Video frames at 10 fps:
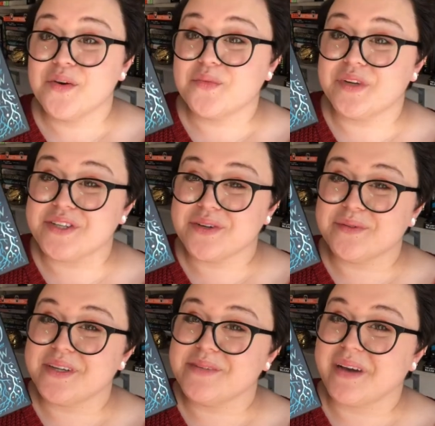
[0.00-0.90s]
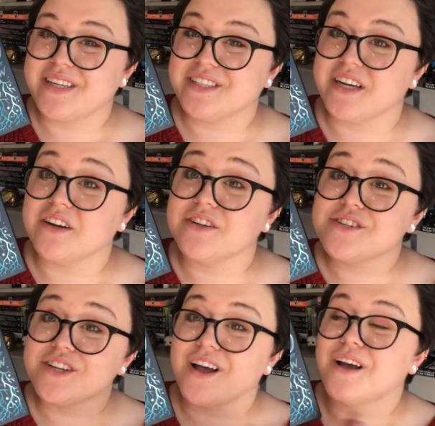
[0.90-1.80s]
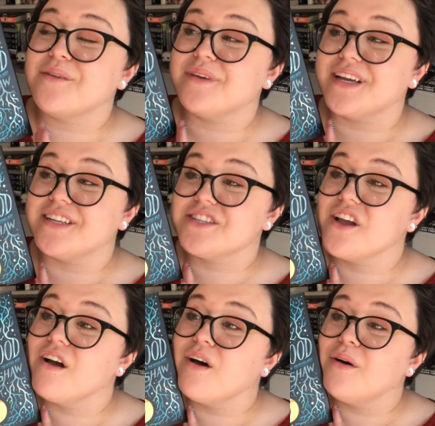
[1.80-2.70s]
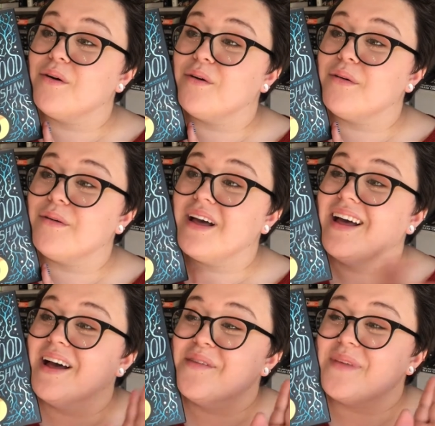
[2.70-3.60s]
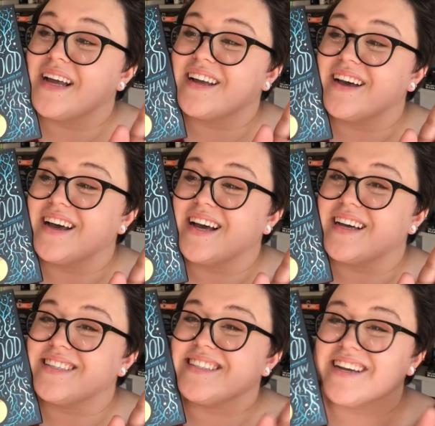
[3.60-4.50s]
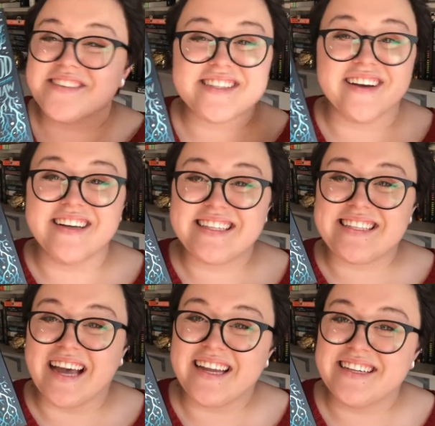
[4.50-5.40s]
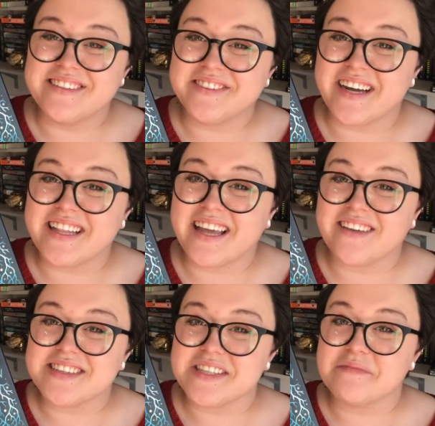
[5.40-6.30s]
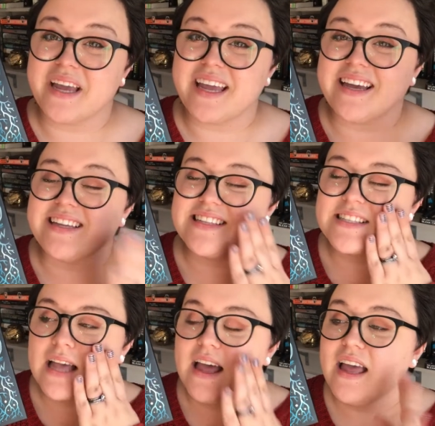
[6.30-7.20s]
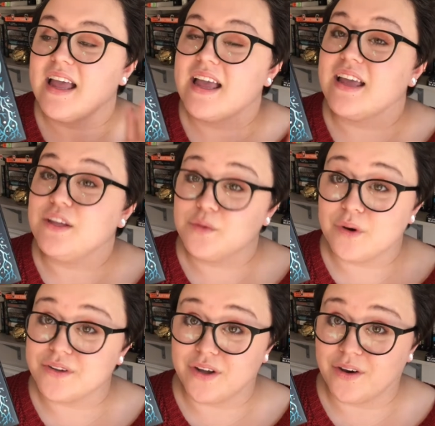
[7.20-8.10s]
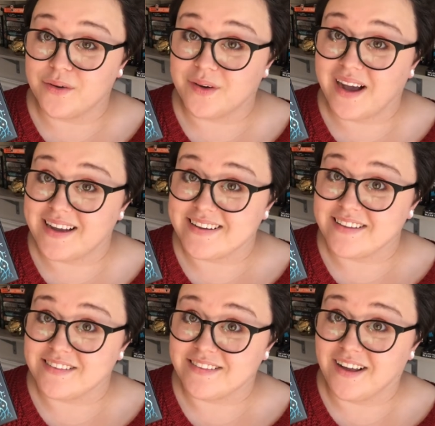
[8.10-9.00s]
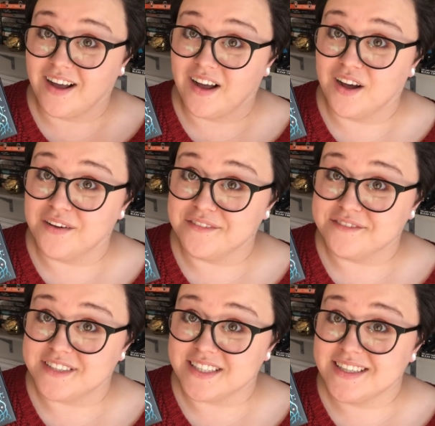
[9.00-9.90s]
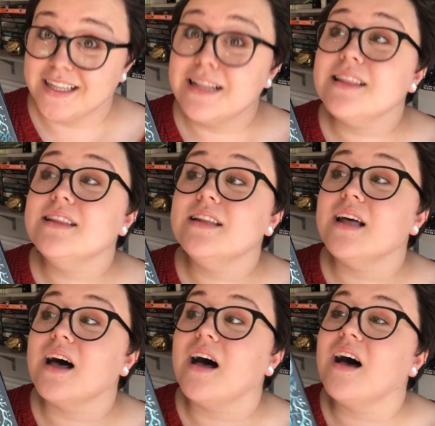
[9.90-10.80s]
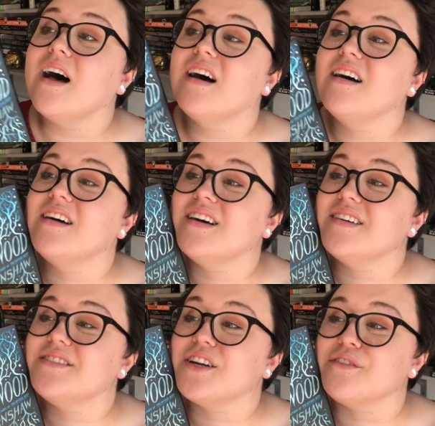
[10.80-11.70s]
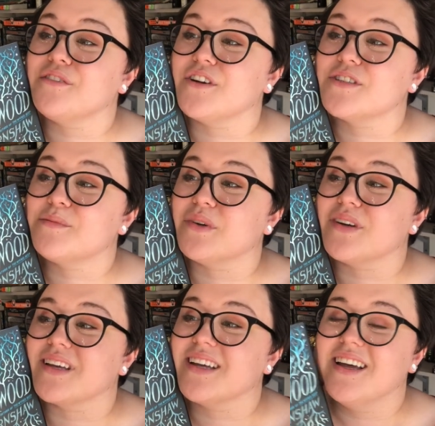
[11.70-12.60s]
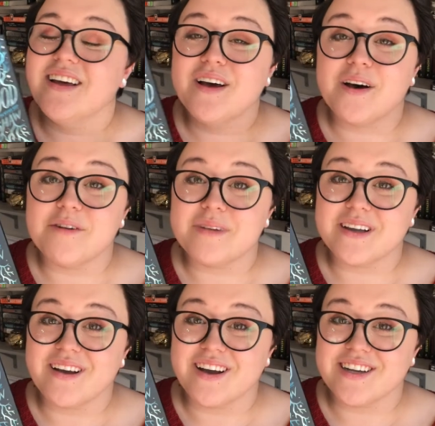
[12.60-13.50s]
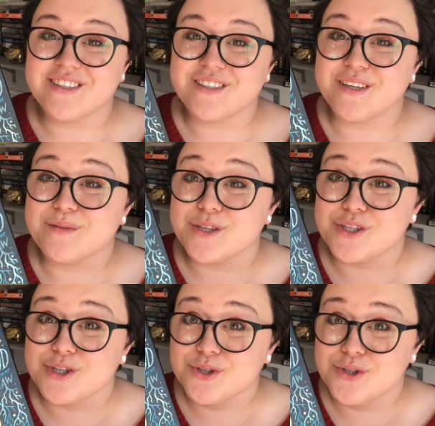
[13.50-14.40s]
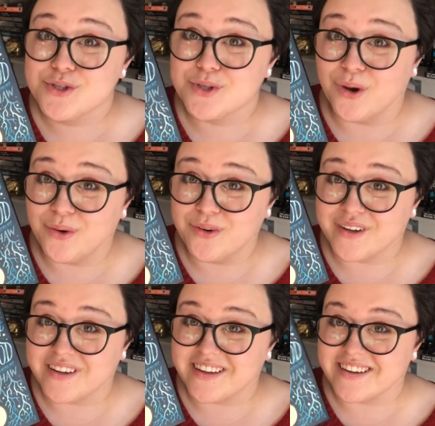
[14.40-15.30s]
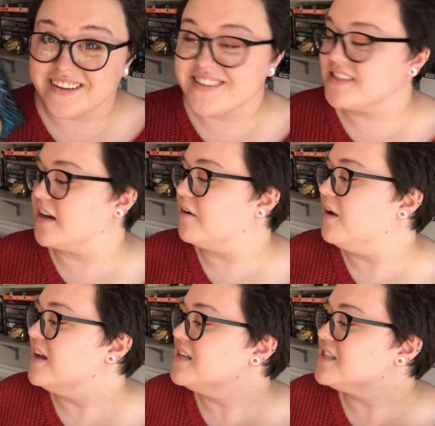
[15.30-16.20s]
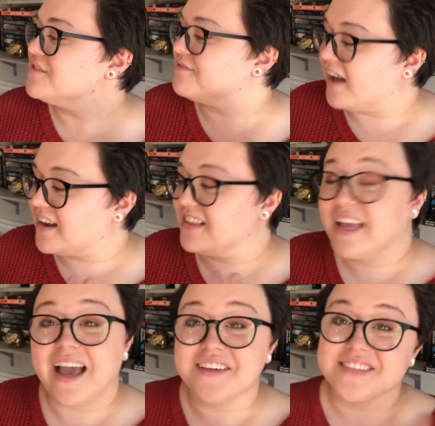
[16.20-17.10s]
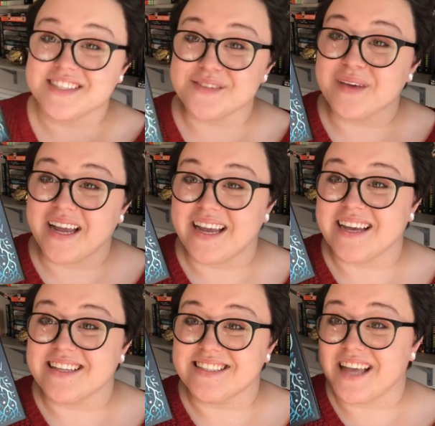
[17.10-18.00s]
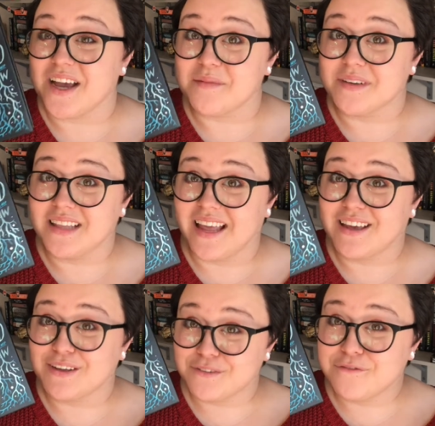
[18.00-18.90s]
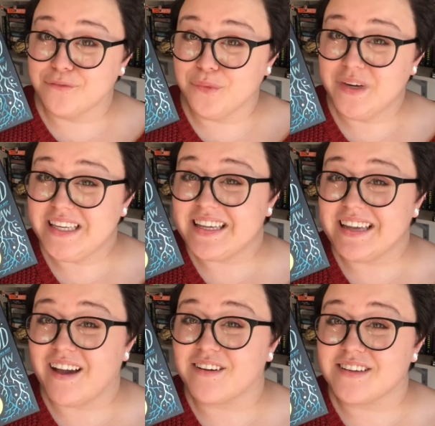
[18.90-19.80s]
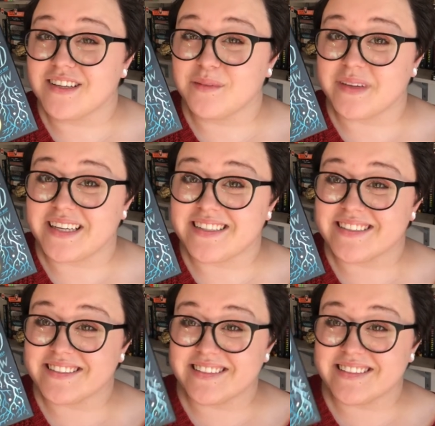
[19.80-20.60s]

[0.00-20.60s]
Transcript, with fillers: Winterwood by Shay Earnshaw, which, oh my gosh, I'm so excited to finally have this in my hands. You all know I loved, loved her first book. Oh my gosh, it was so good. So to finally have this in my hands, I'm like freaking out a little bit.